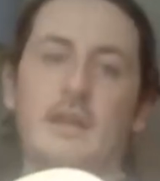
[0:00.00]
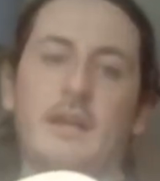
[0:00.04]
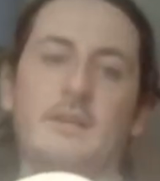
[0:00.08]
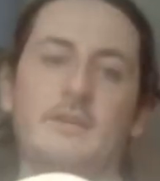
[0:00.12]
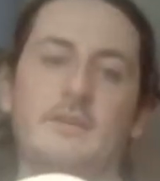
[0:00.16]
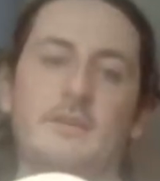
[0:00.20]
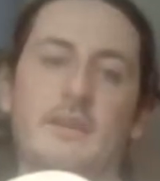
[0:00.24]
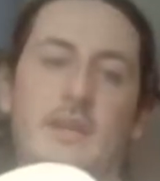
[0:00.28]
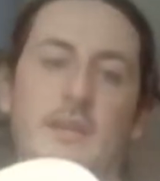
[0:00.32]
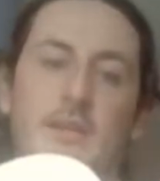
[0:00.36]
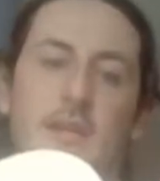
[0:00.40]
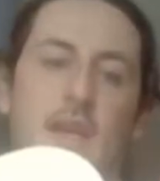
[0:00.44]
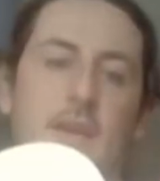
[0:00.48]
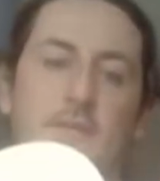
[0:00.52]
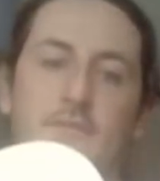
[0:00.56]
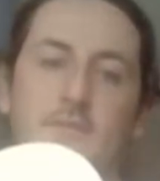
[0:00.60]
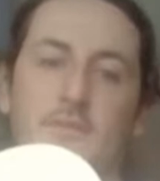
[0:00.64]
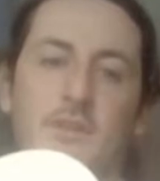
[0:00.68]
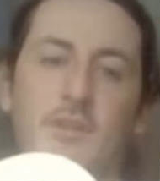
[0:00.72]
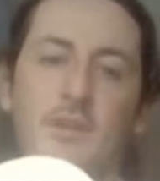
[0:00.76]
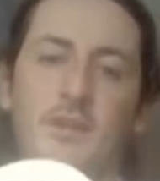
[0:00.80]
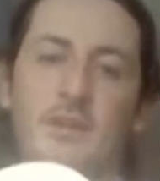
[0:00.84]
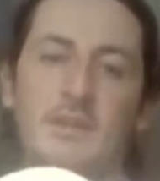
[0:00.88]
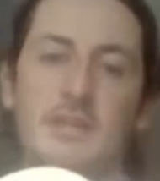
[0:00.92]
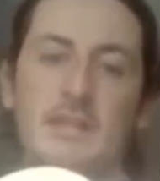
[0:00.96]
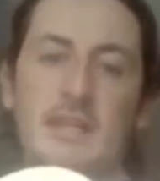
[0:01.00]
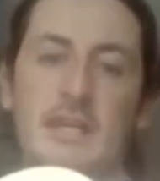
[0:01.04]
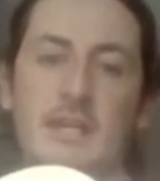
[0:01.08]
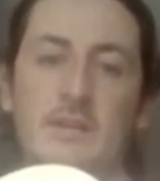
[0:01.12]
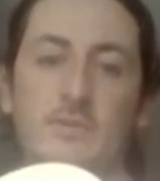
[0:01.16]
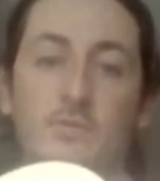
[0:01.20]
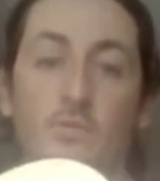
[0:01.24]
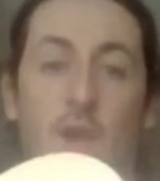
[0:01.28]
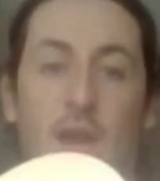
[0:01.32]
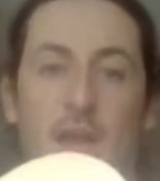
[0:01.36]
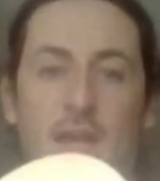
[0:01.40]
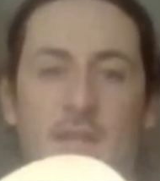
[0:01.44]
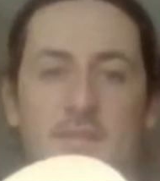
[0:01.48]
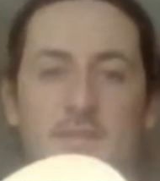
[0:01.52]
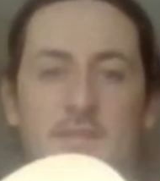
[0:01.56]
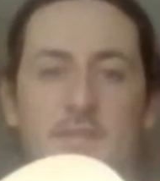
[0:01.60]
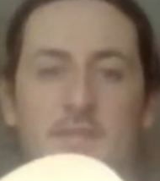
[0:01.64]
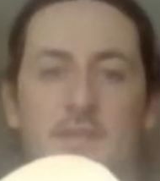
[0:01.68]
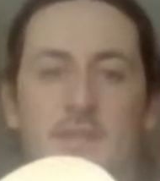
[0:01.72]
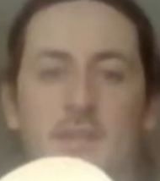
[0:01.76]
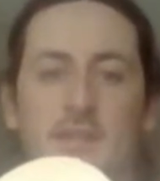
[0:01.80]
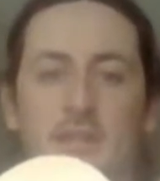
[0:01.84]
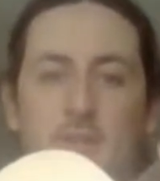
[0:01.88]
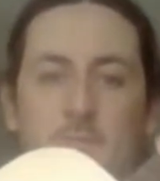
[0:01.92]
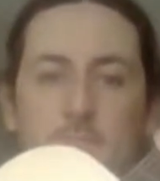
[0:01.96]
and they haven't got any
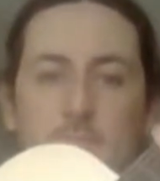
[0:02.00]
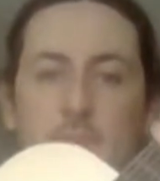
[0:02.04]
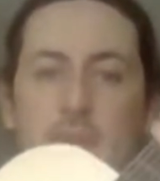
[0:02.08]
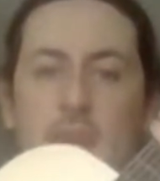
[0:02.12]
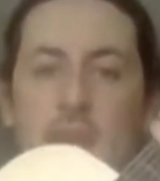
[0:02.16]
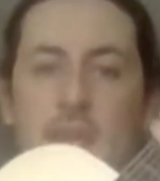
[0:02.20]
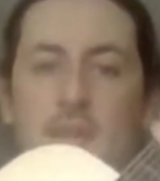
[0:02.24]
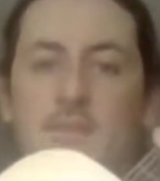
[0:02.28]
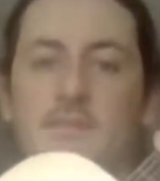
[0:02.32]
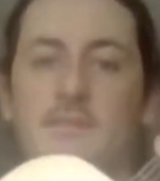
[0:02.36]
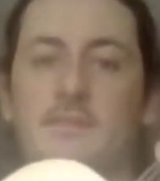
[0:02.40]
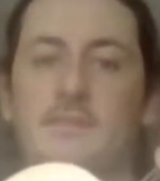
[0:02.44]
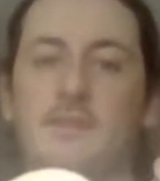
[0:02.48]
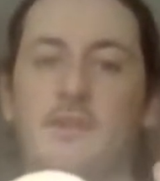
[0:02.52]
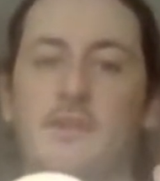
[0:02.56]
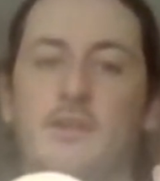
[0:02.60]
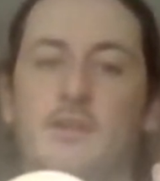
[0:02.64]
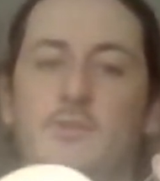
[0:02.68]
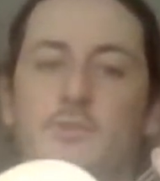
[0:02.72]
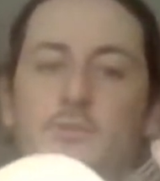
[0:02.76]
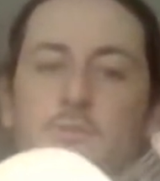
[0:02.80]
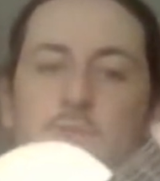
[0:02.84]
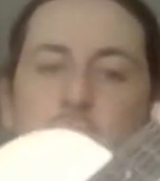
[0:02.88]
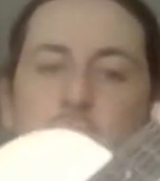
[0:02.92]
white pegs, so